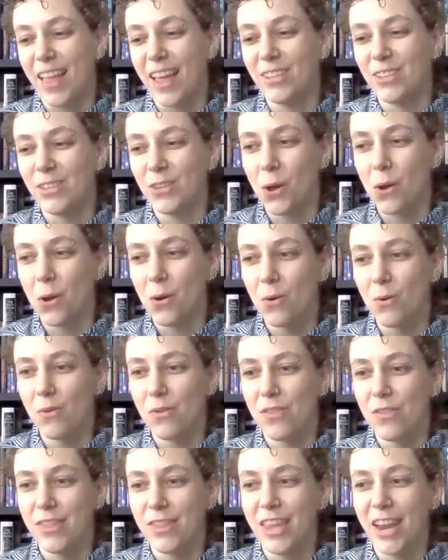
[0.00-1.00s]
And so
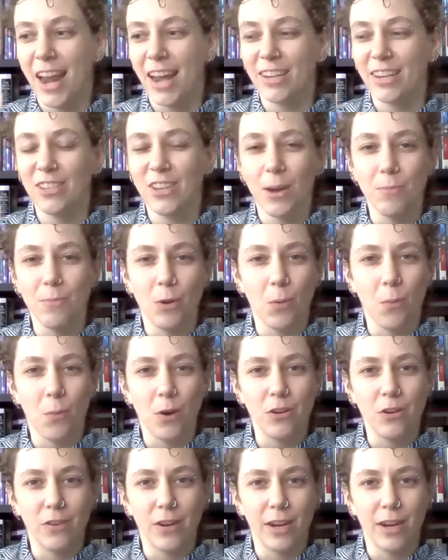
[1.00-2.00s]
the next time you're
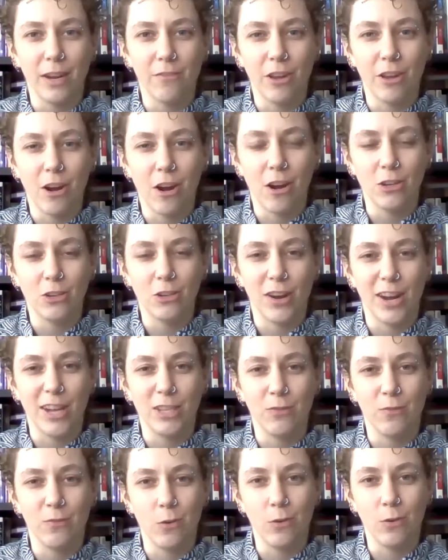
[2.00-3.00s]
wondering if there are
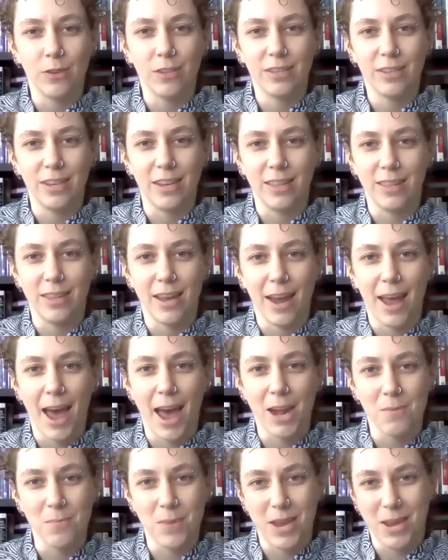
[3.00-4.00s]
trans folks in the
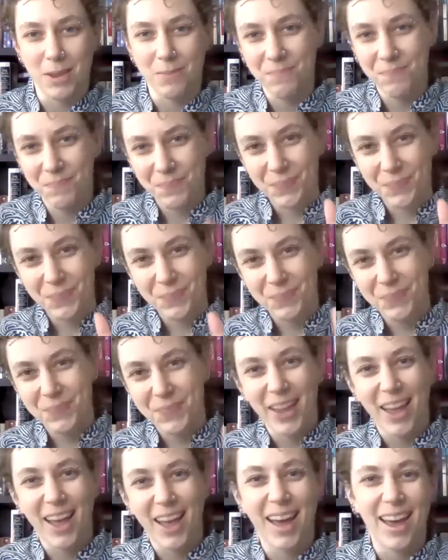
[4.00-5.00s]
academy,
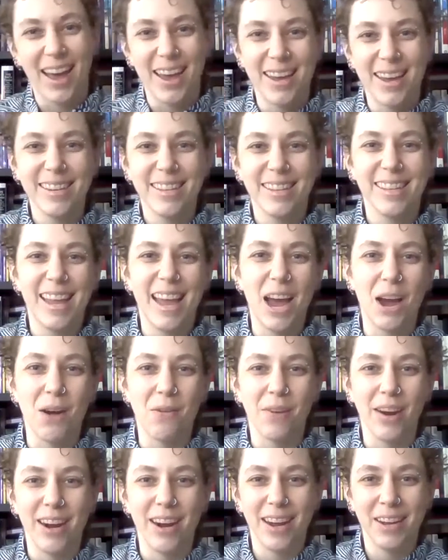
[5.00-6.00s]
hi, how
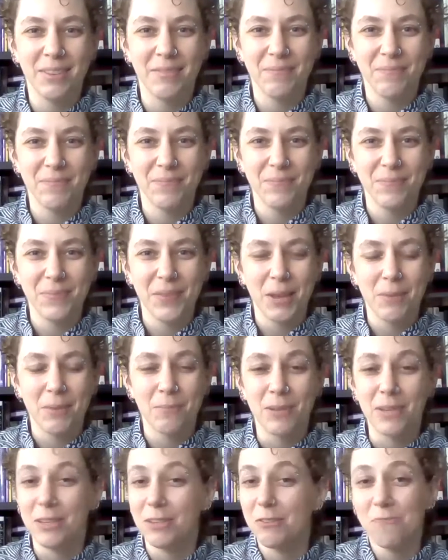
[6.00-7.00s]
are you?
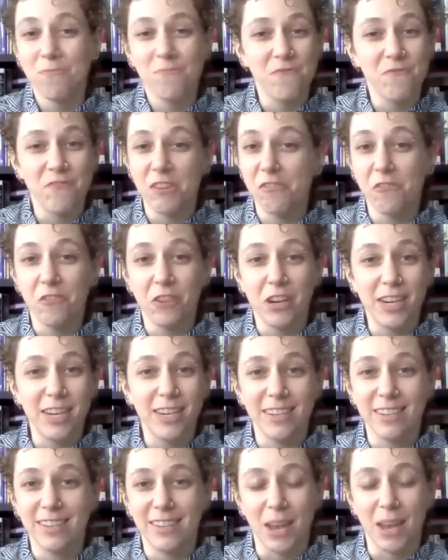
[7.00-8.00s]
Please feel free
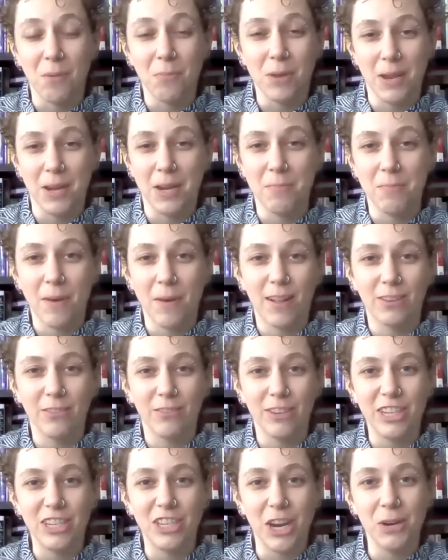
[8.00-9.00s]
to send me an email and
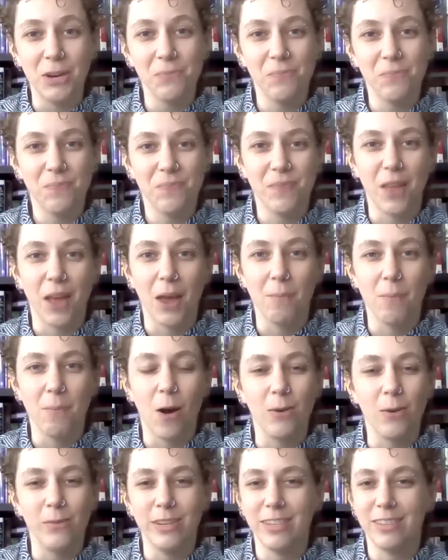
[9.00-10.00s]
reach out. I'm
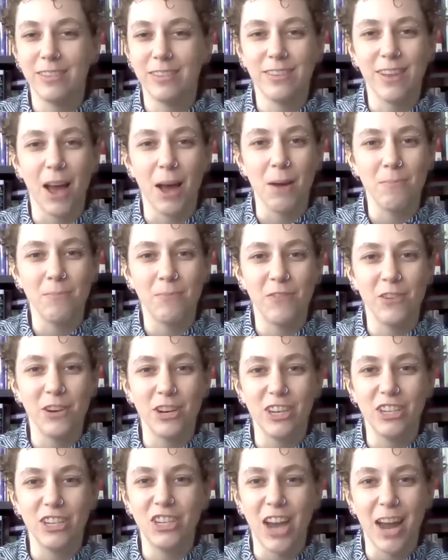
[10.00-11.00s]
always up
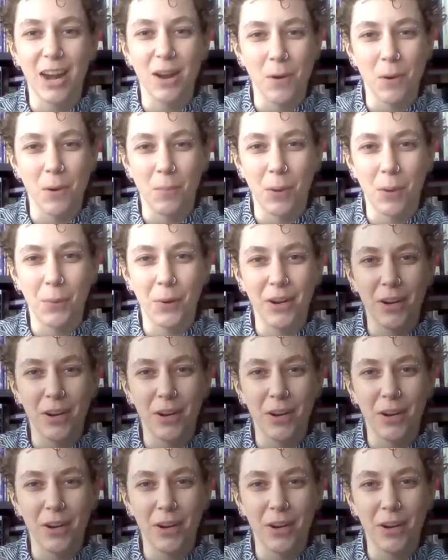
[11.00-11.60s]
for a chat about my...